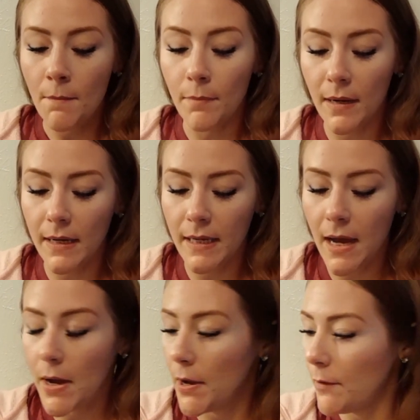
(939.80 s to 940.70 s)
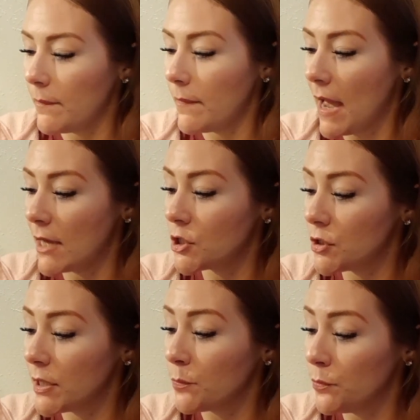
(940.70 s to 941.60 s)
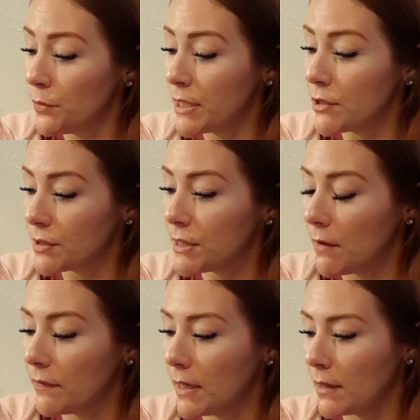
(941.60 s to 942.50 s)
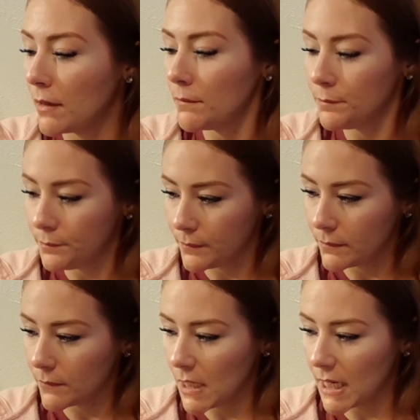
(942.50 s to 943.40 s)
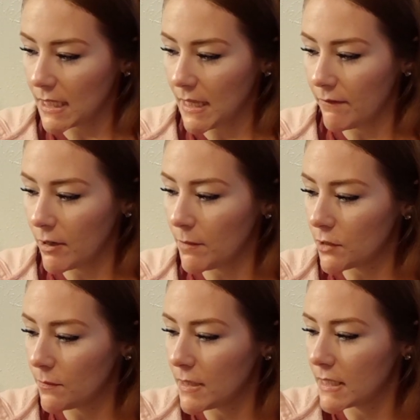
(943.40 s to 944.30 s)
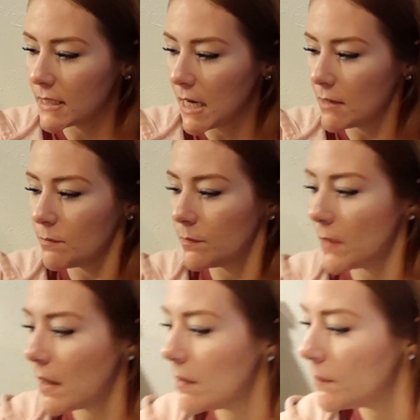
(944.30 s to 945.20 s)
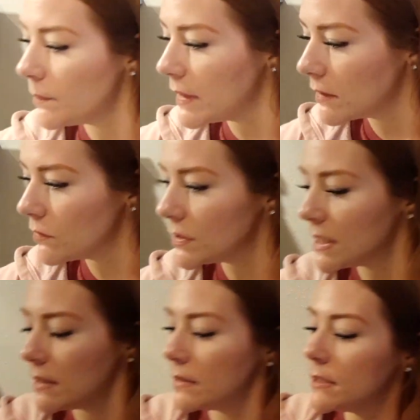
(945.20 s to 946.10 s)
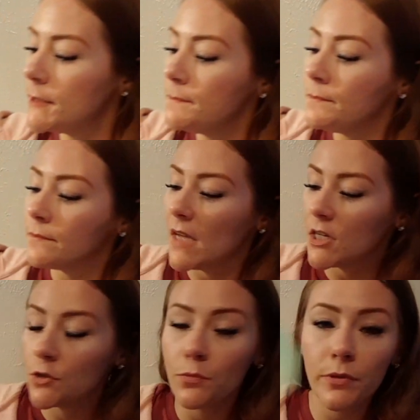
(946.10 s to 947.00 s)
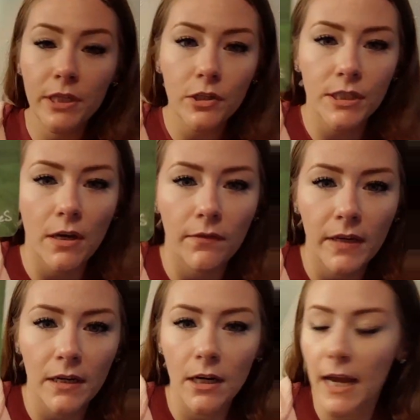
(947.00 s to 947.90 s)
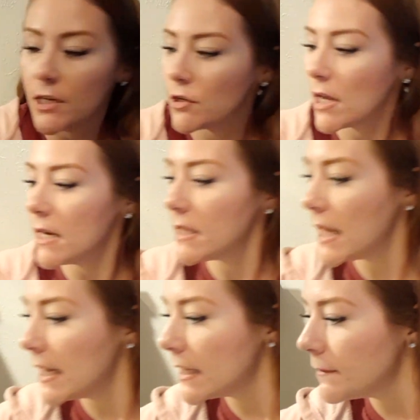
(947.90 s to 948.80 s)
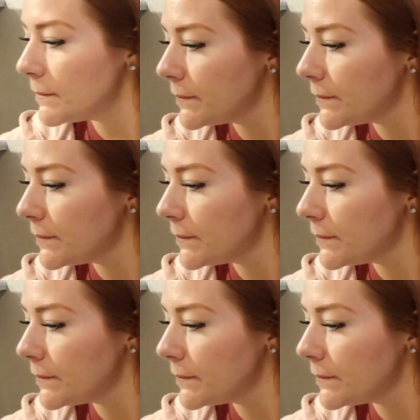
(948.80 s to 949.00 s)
But as you're like rooting yourself here, and I get that very much from this Knight of Pentacles here. As you're rooting yourself here and you're kind of like